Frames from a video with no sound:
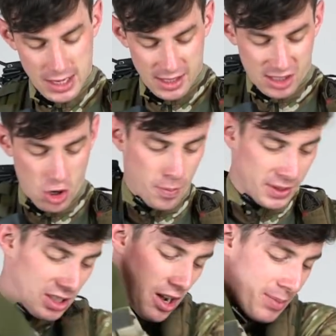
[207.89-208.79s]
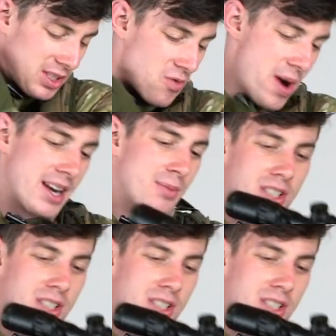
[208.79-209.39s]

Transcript: The scope on top is a random